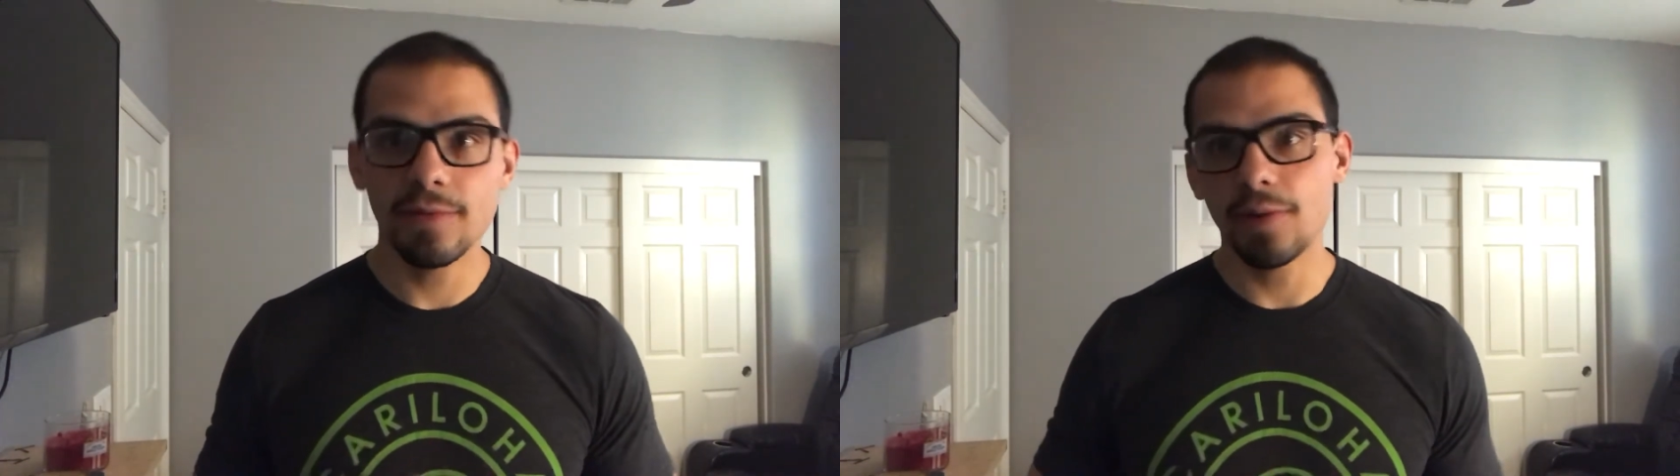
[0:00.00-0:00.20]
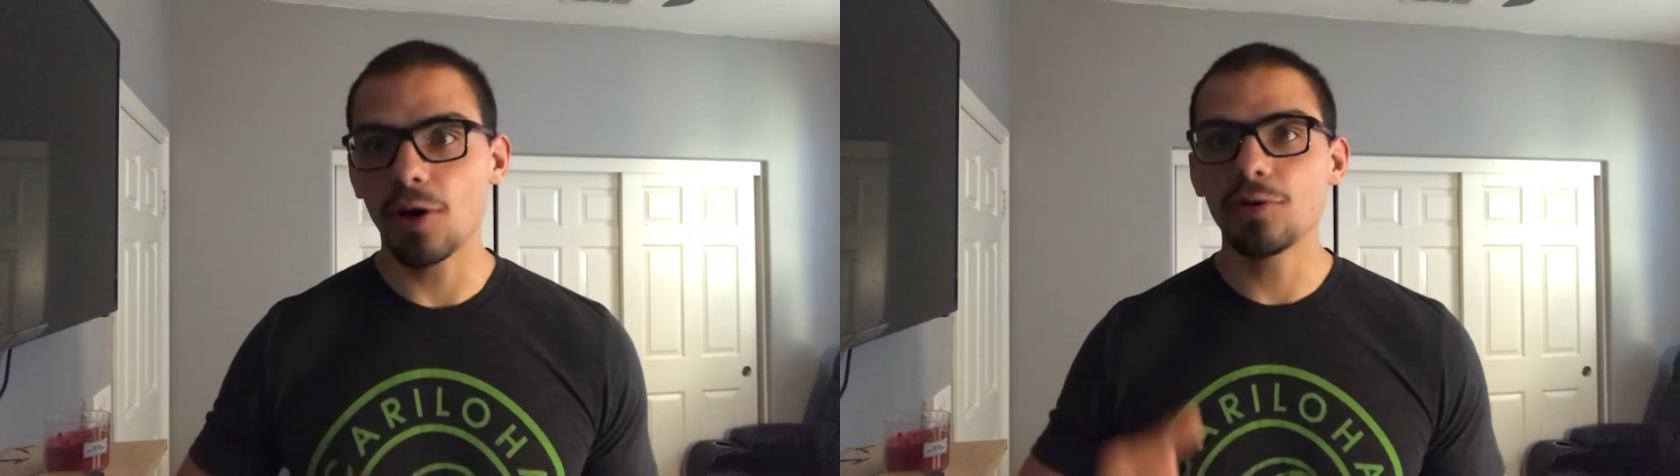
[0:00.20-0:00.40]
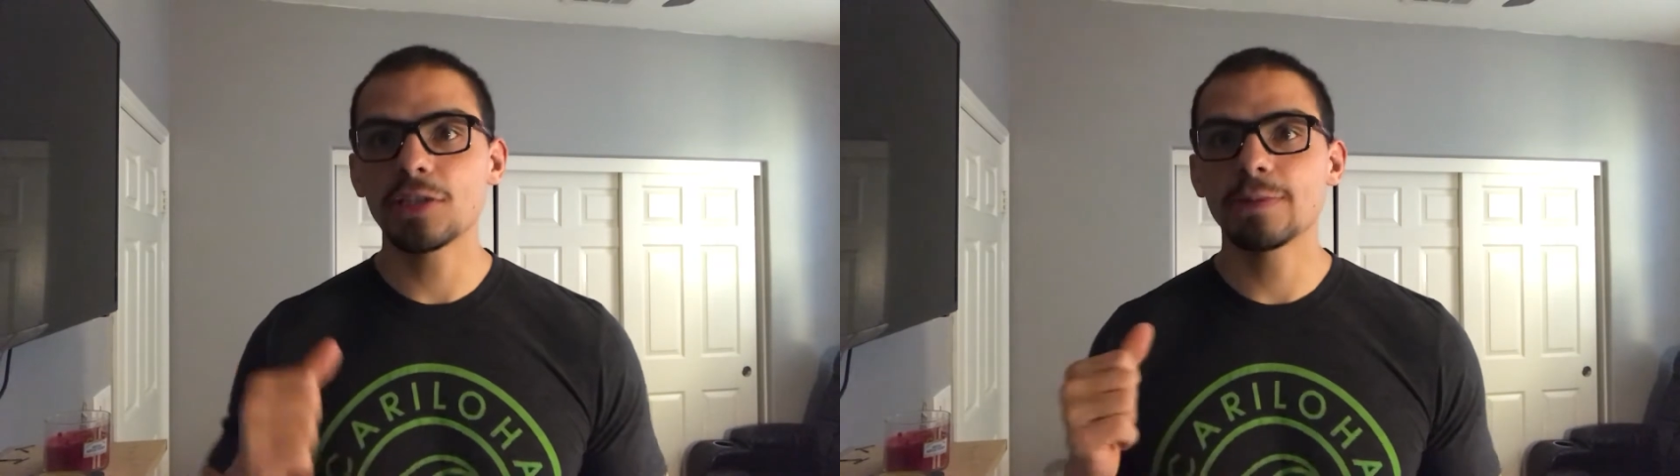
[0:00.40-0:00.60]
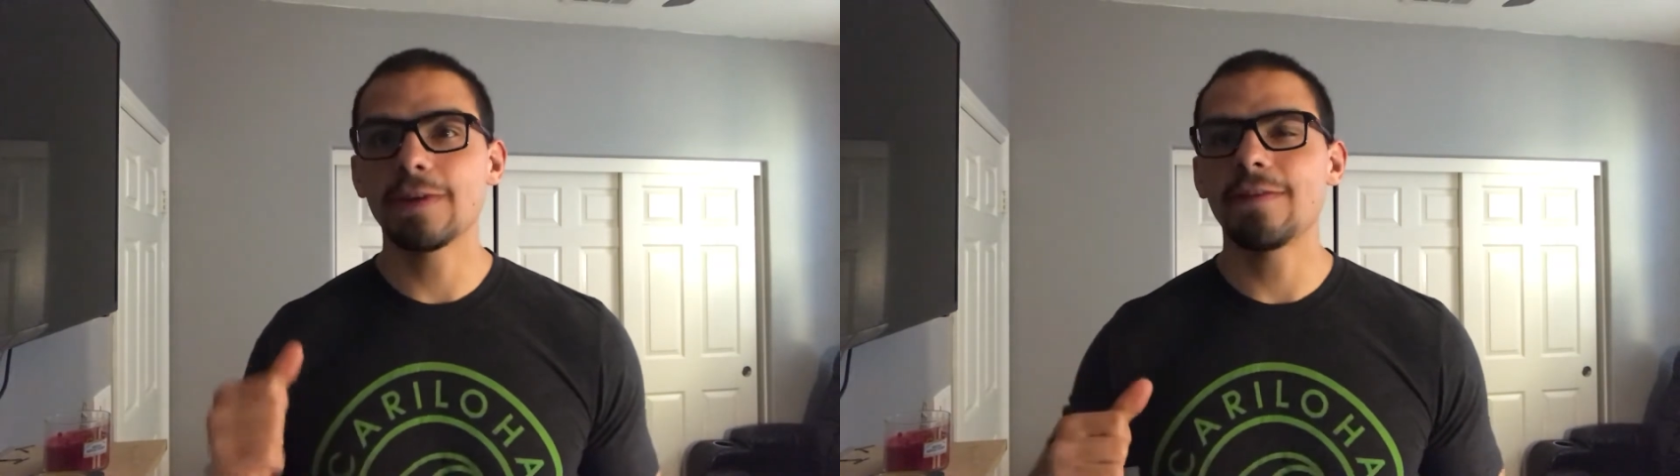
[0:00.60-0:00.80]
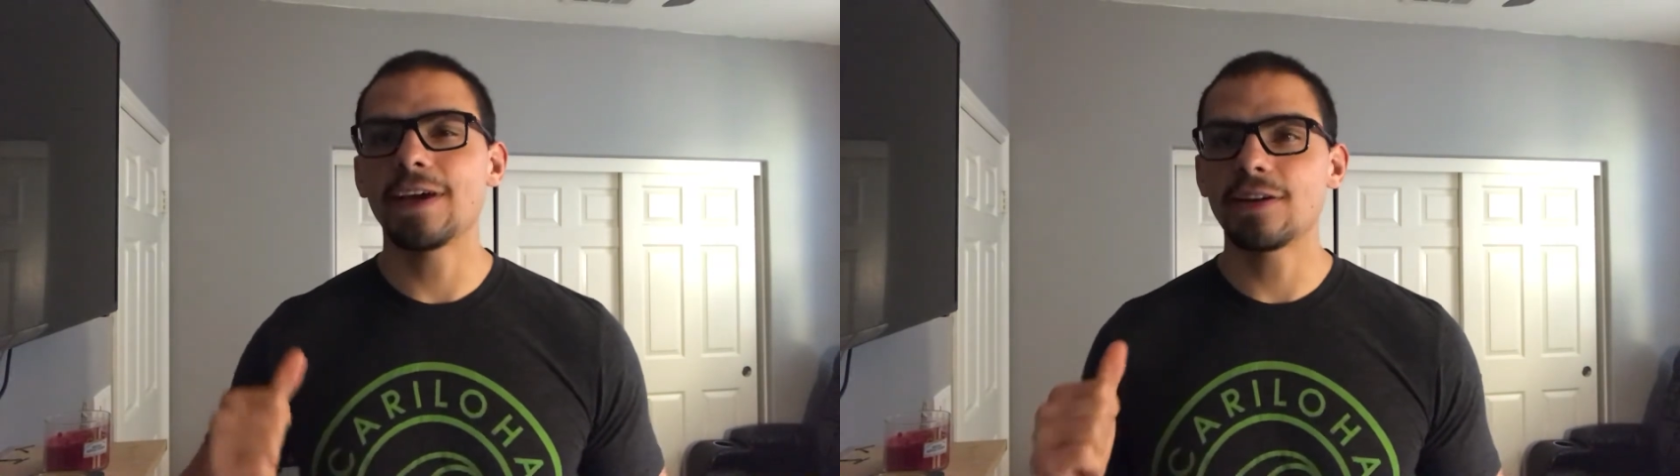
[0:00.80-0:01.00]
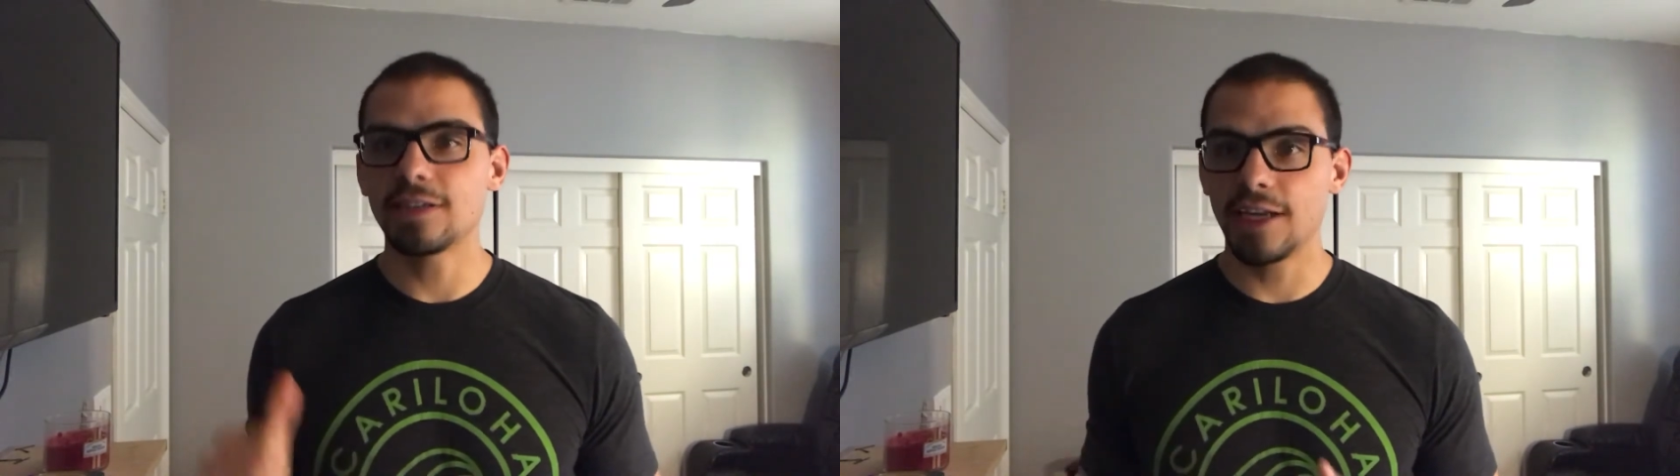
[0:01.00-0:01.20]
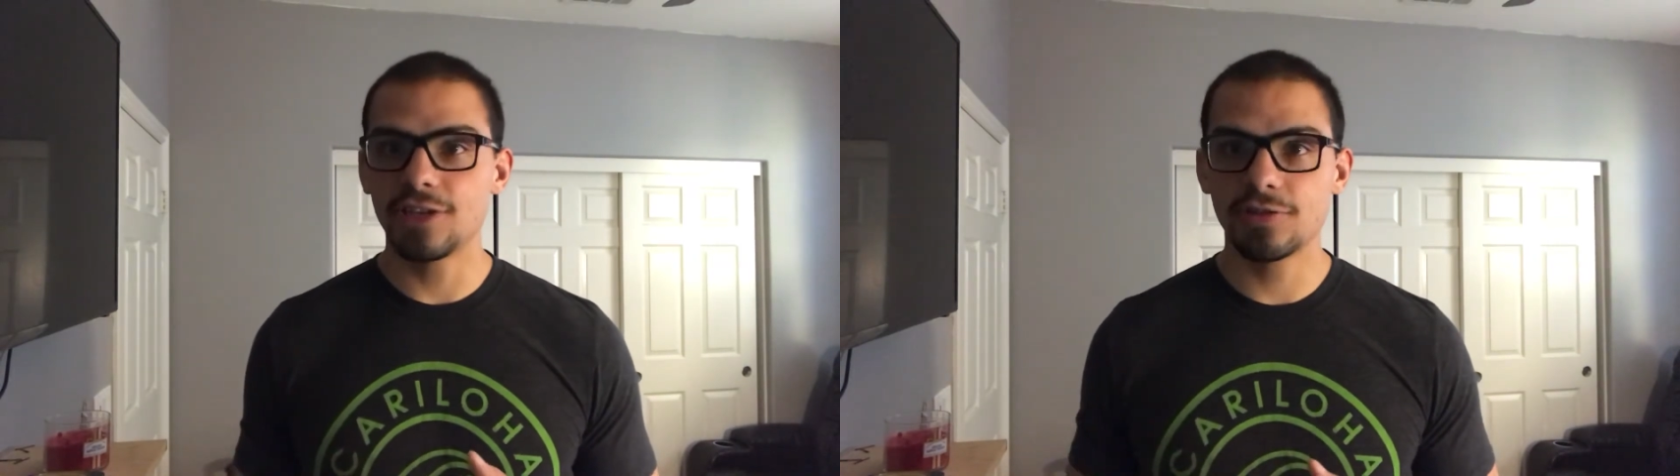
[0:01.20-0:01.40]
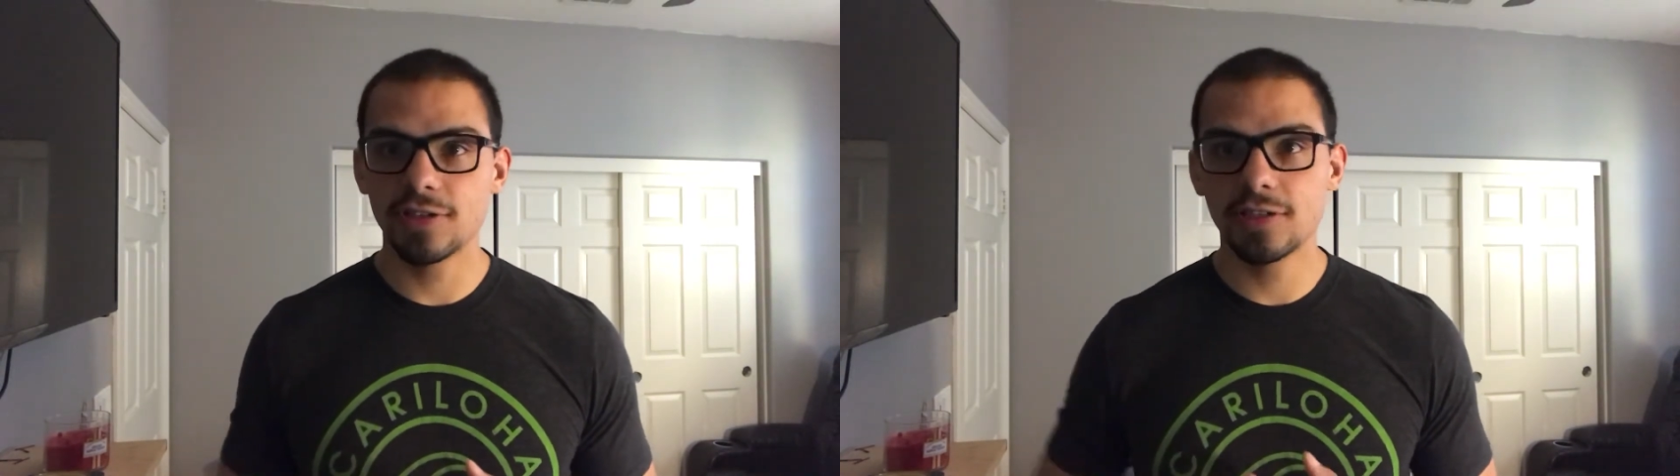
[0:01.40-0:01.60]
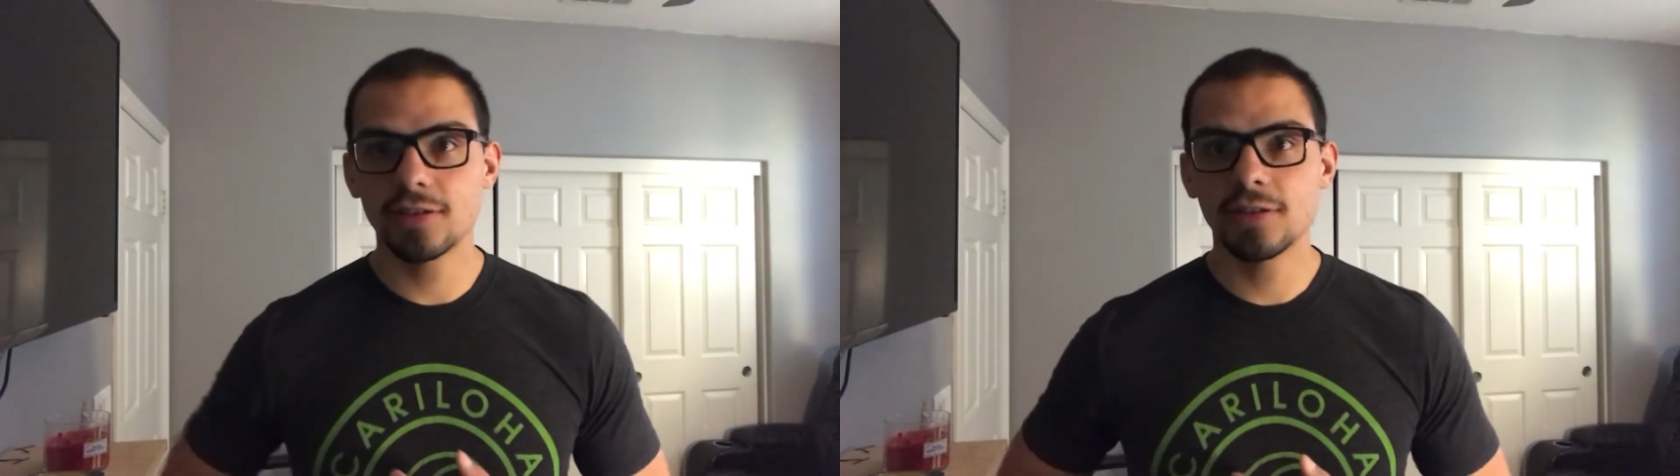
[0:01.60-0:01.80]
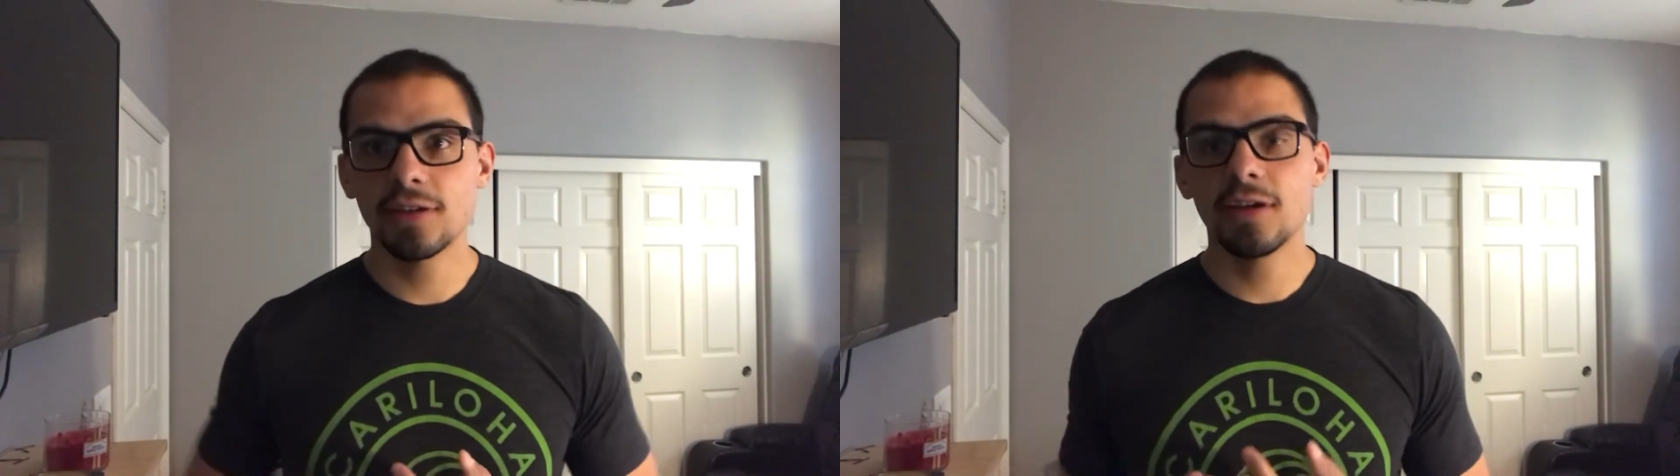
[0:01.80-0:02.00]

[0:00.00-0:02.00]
but also be very dangerous